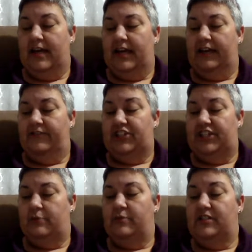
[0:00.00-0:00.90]
If
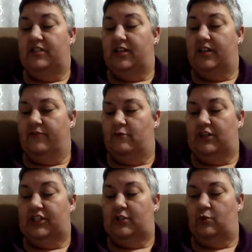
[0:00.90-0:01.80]
she was looking for a
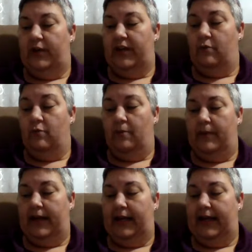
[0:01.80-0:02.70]
sweet,
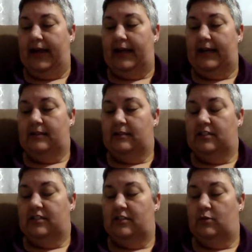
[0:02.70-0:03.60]
romantic guy
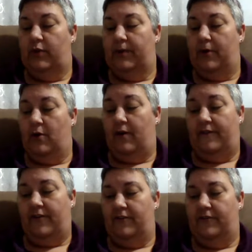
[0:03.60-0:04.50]
to sweep her off
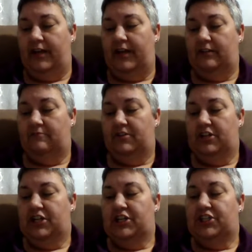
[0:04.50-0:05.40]
her feet,
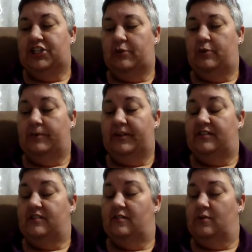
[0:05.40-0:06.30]
she would be
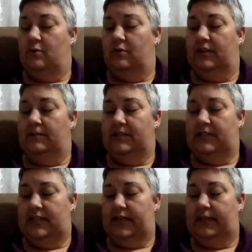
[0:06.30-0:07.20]
sorely
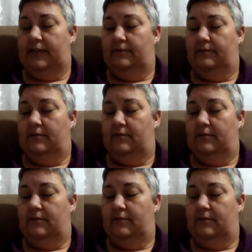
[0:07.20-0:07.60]
mistaken.